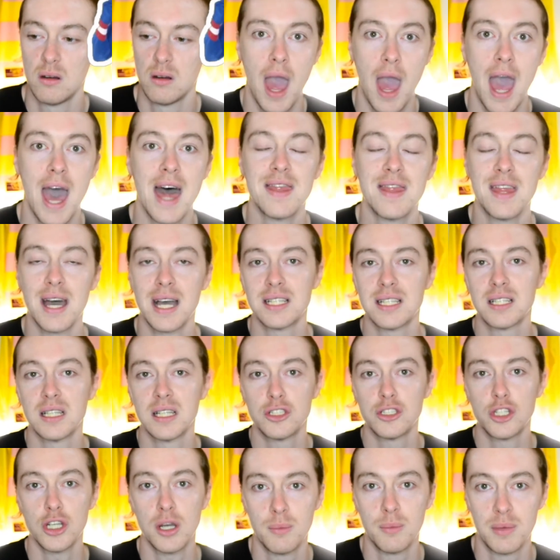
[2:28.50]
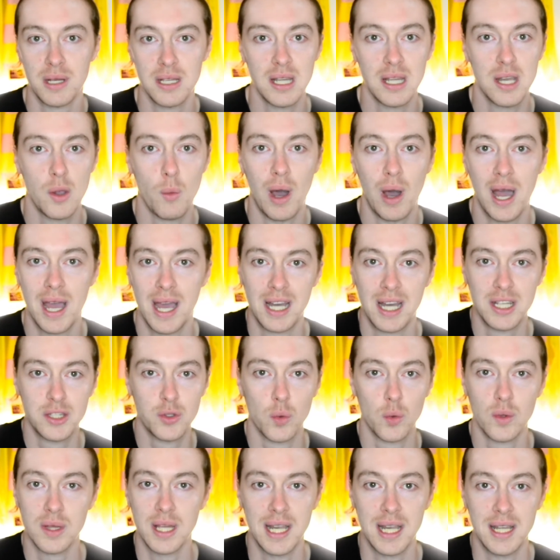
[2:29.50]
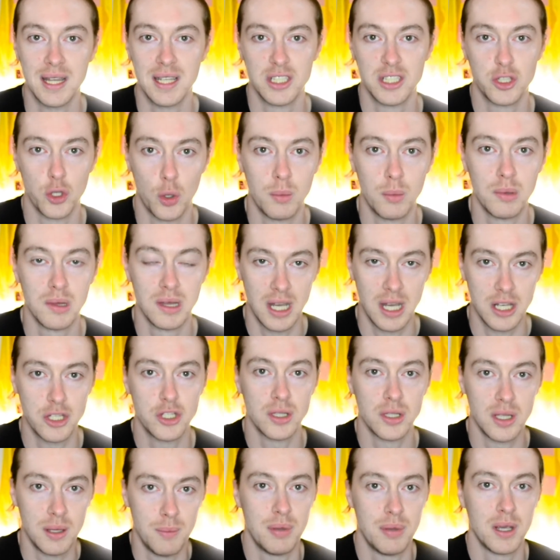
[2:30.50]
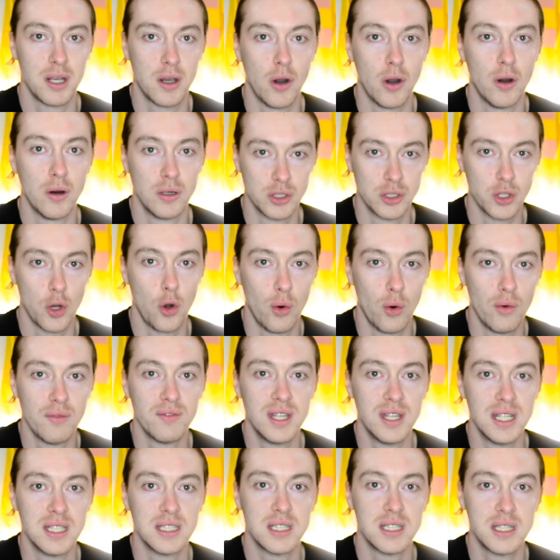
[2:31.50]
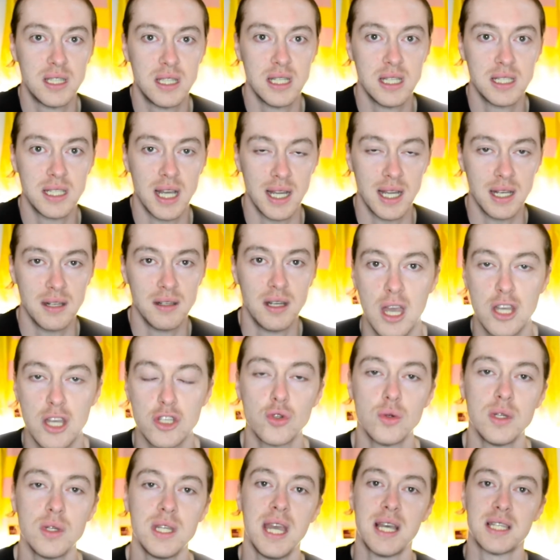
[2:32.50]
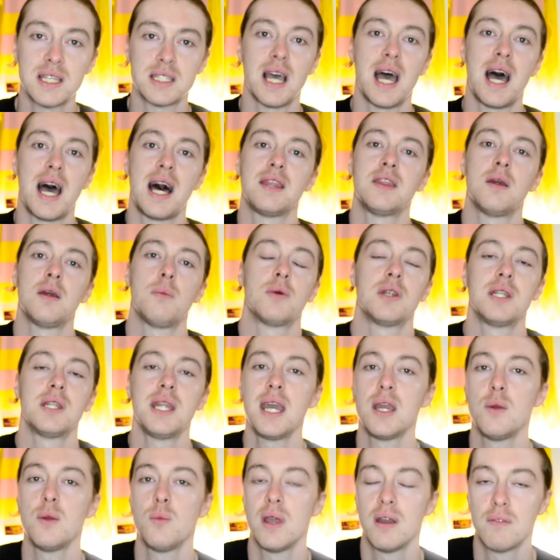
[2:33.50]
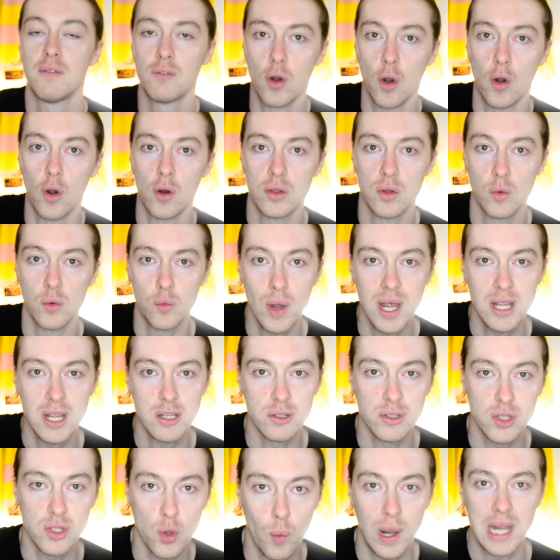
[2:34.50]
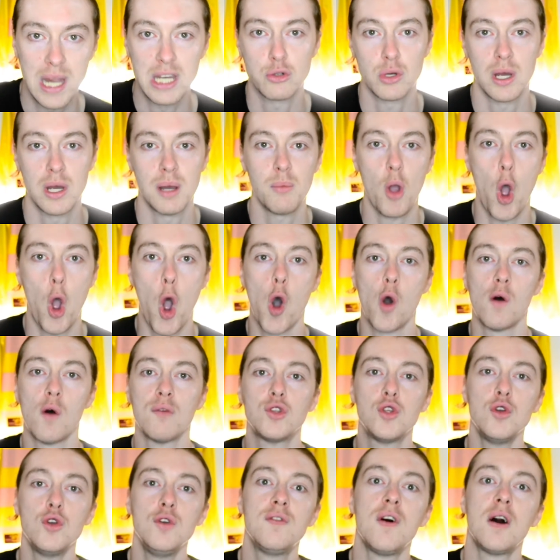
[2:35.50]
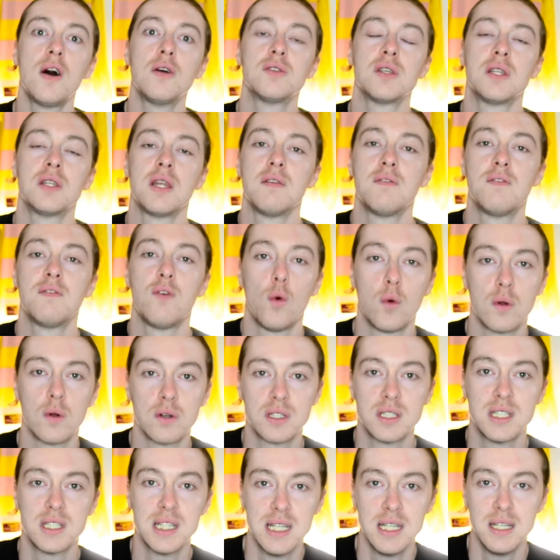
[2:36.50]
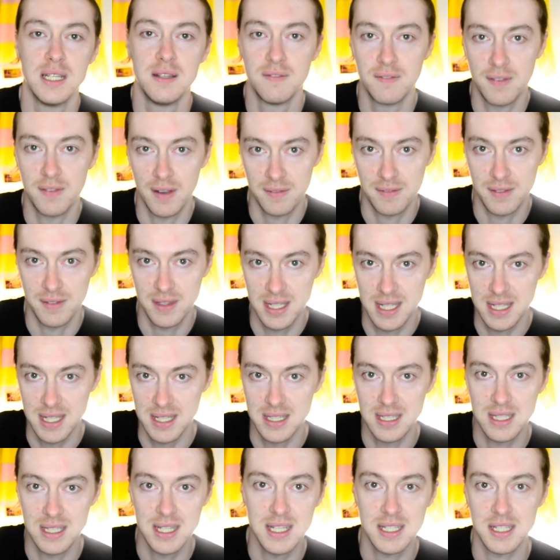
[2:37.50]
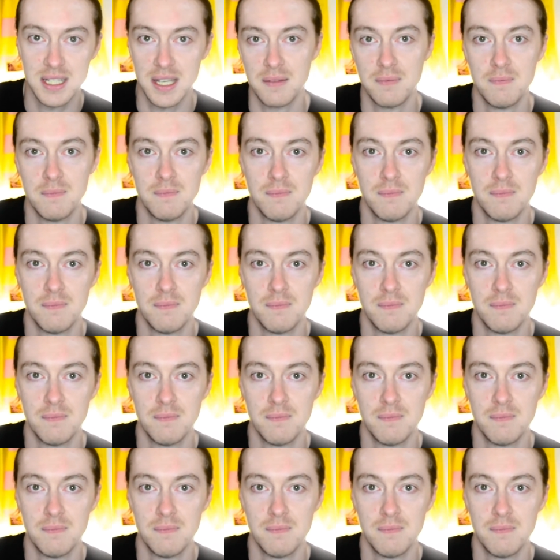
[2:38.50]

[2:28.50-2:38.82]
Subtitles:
And that is legitimately why I don't like this up, literally because of this design. So yes, at number 9 we have got the Rangers away strip of 2014-15 season.